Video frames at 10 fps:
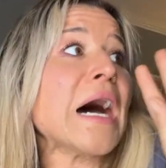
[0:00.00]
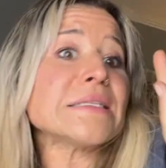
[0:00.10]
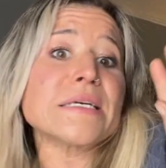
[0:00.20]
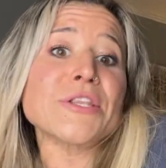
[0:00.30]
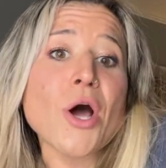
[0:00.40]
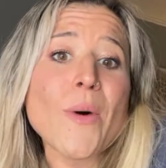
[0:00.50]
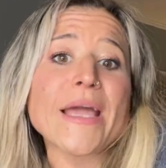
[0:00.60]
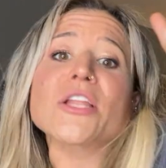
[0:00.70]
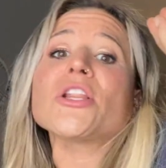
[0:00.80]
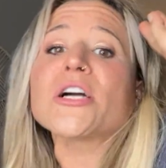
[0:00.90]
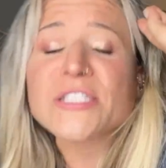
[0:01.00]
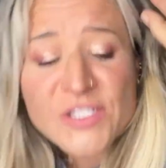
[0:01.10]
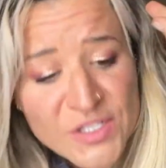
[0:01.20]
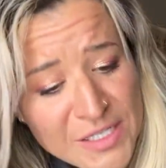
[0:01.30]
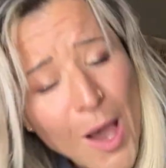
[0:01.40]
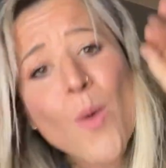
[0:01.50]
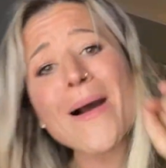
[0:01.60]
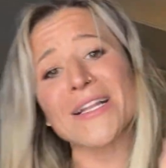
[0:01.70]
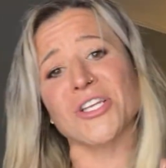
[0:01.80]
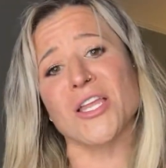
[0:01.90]
I didn't know I can learn so
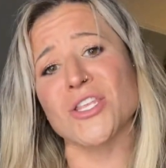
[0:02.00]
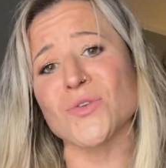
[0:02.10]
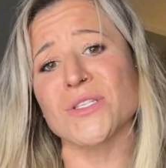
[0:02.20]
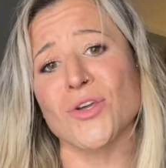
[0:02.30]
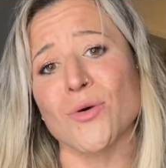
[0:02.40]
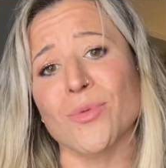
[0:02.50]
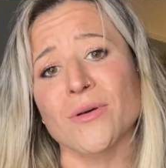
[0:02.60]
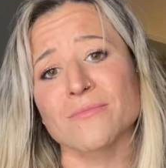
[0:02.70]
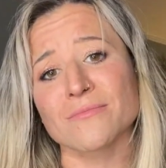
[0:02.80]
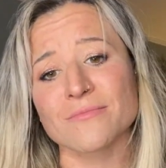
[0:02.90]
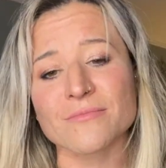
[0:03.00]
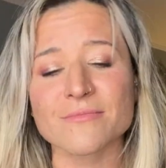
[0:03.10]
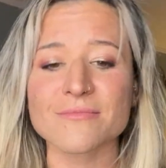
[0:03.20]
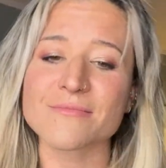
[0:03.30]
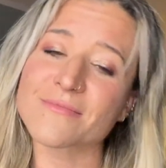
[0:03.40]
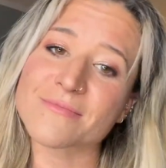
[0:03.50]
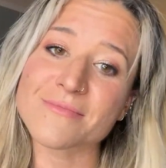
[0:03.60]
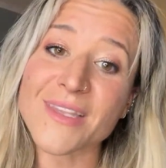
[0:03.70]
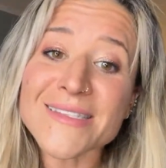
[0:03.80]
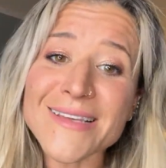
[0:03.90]
much on YouTube.
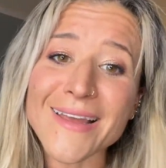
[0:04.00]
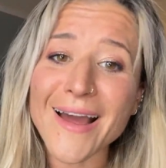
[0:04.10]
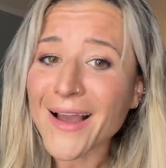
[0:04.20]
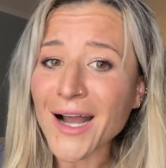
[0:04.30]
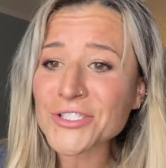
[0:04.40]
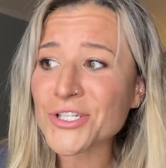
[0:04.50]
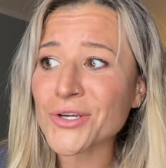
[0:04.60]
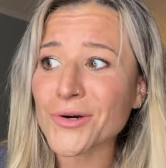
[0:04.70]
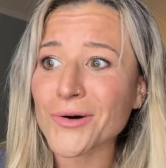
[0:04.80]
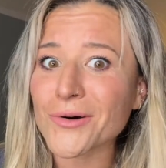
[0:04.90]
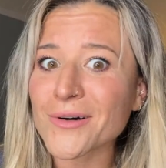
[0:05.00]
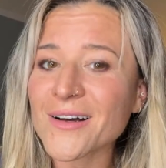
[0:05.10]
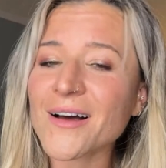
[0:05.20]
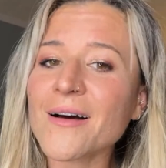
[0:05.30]
Listen, I got you.